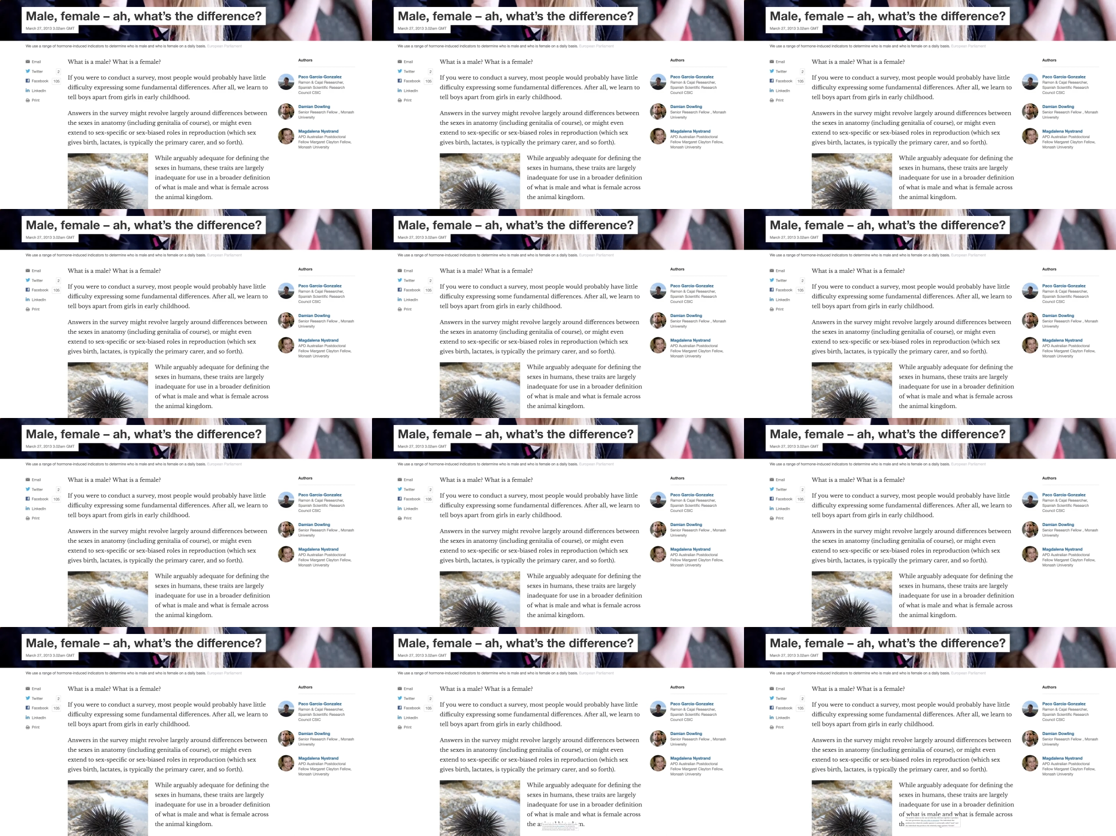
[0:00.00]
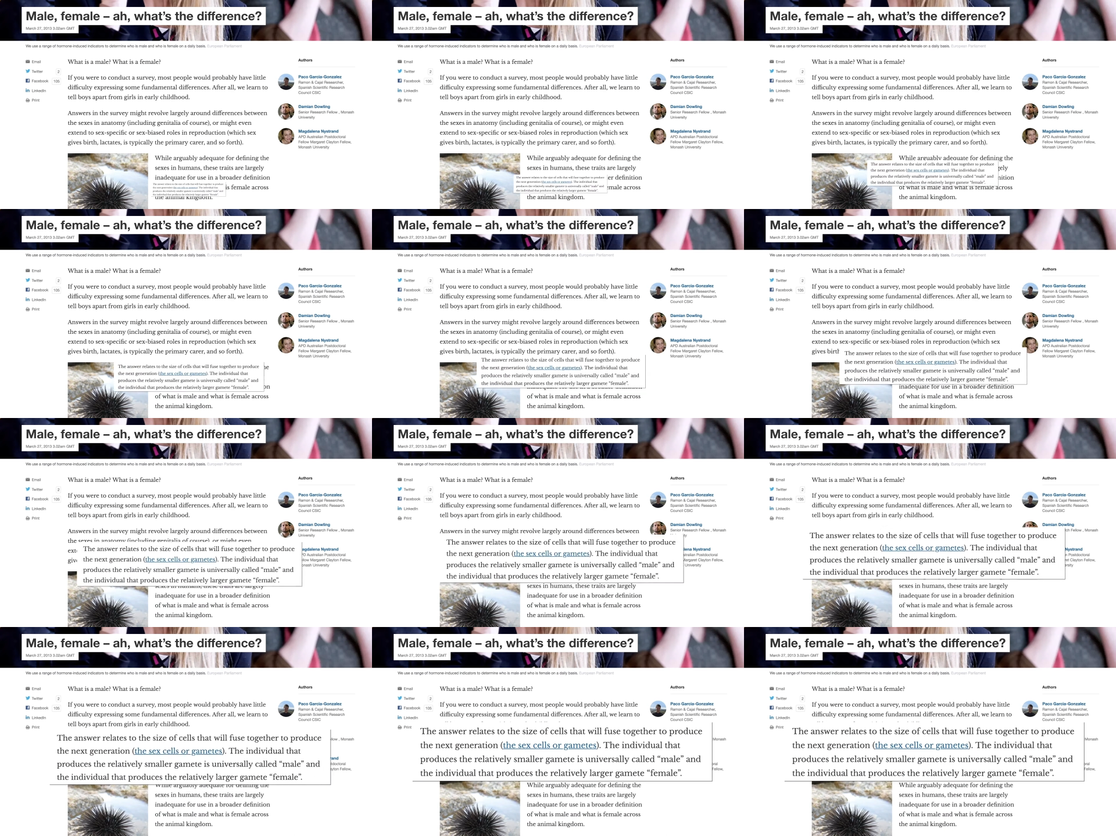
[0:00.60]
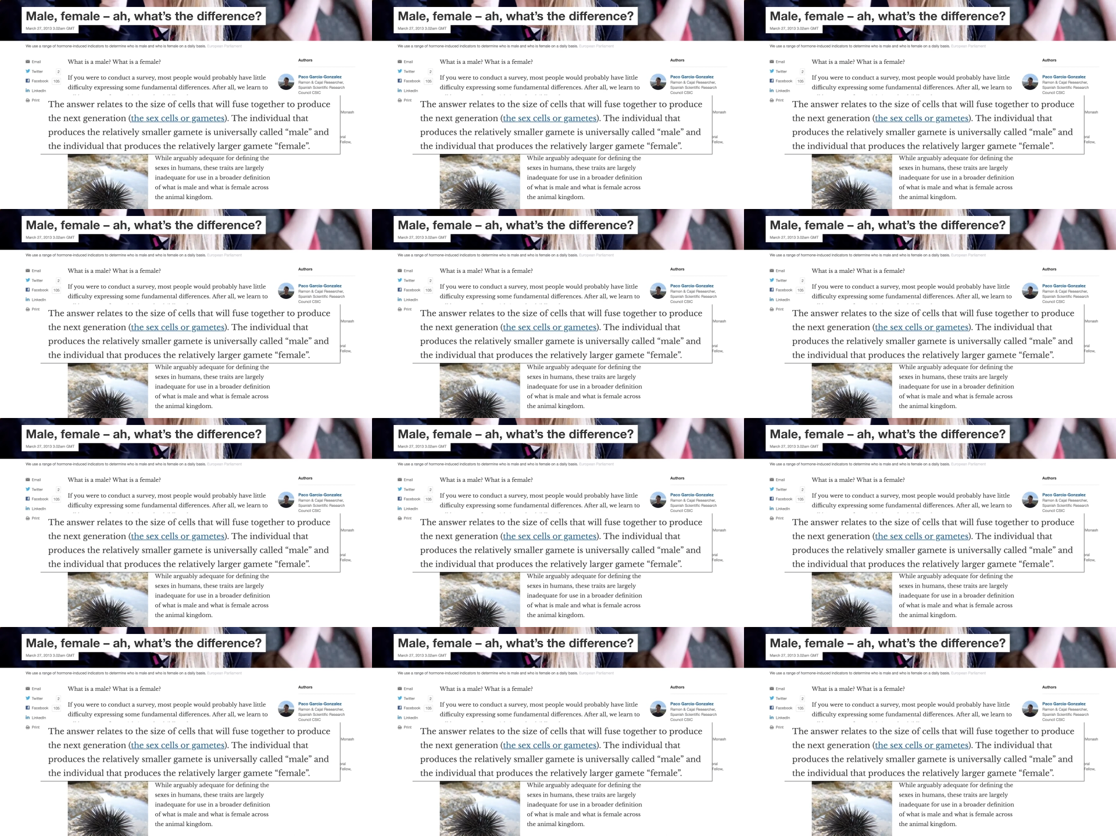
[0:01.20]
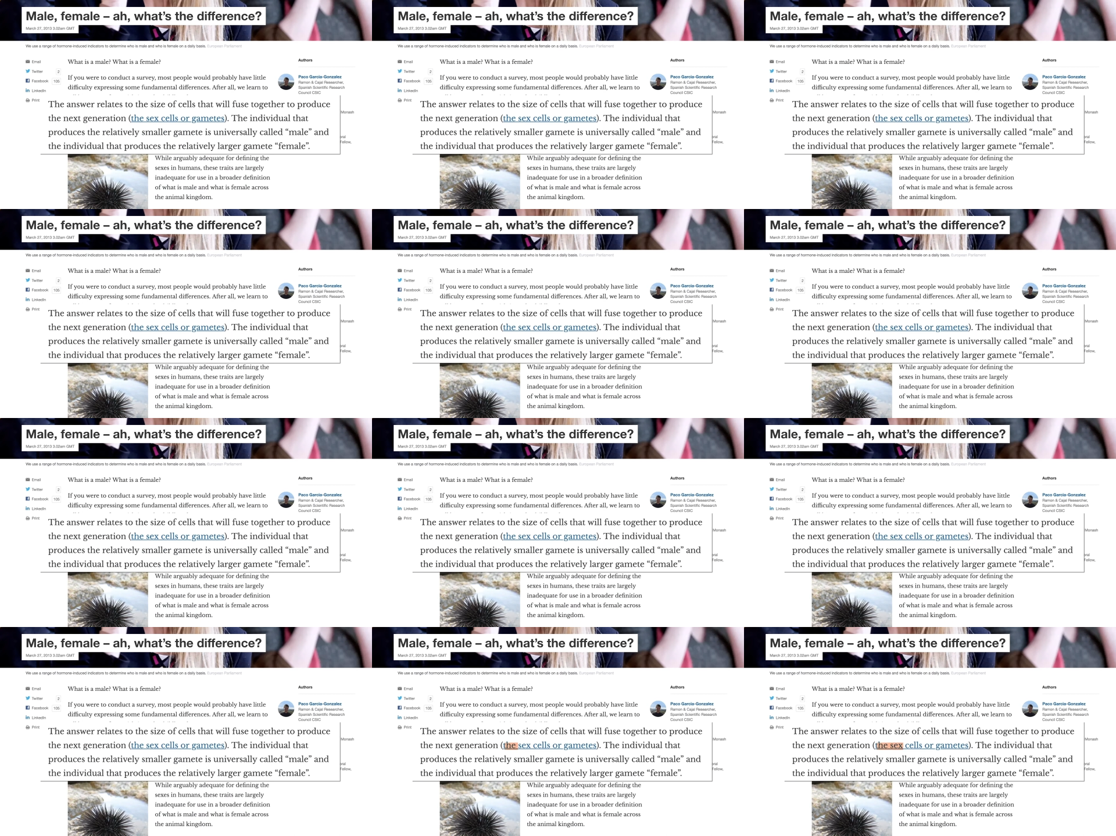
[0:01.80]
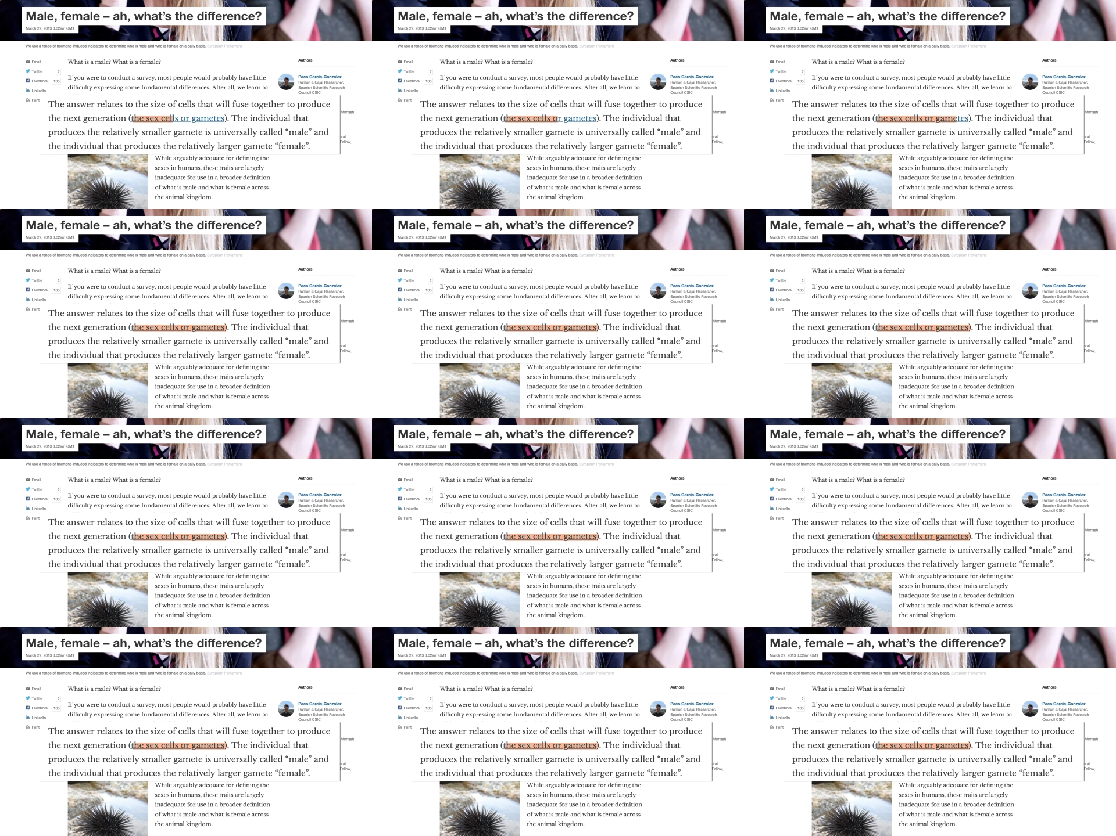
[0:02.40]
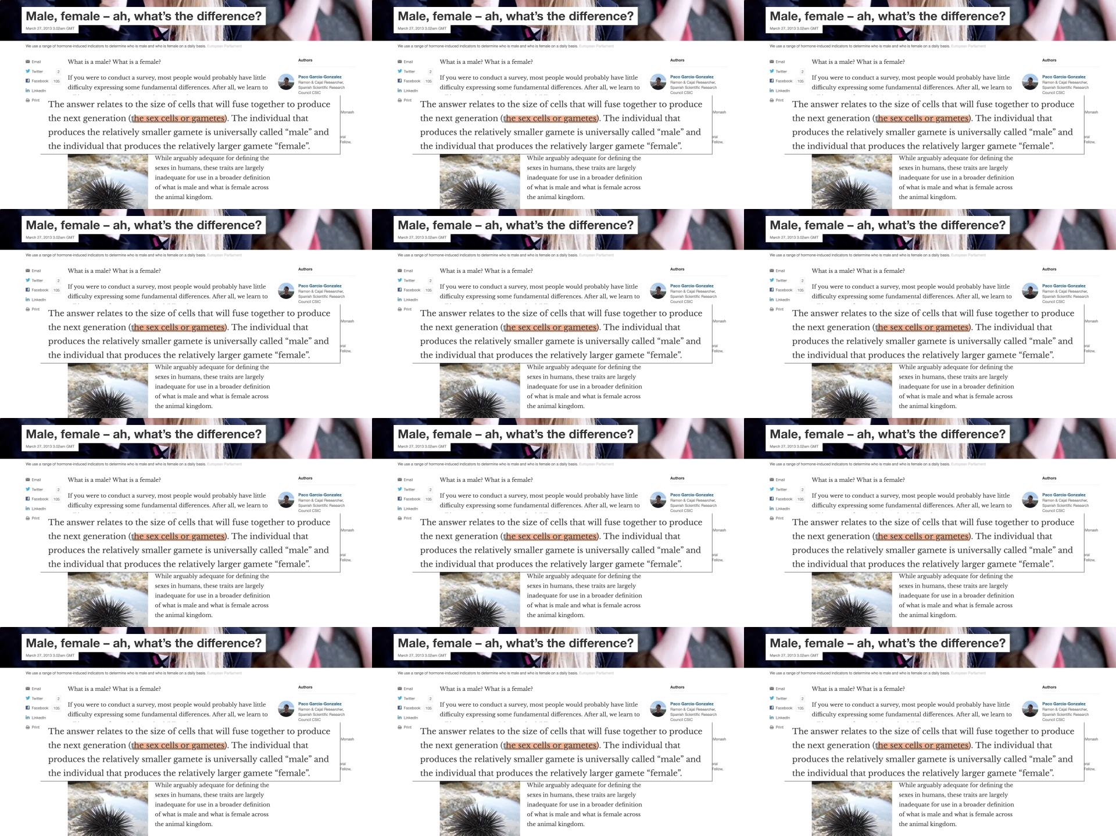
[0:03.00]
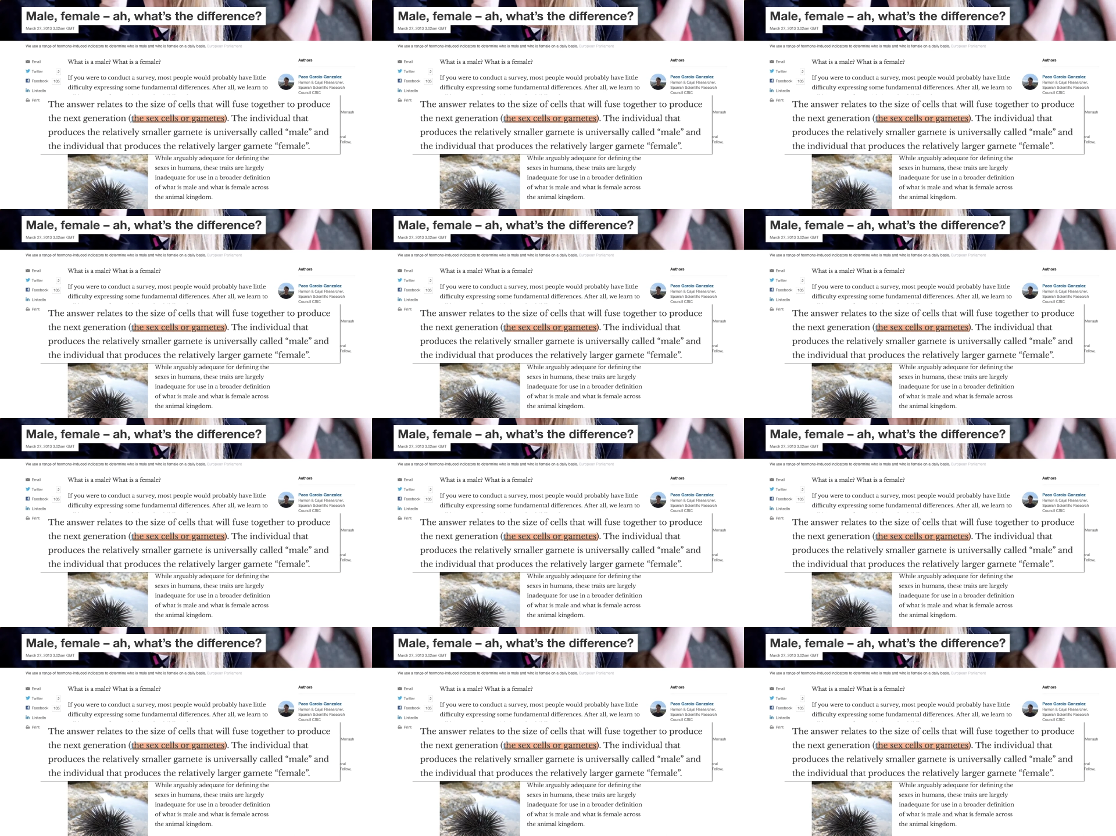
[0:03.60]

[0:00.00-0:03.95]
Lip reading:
(no speaker visible)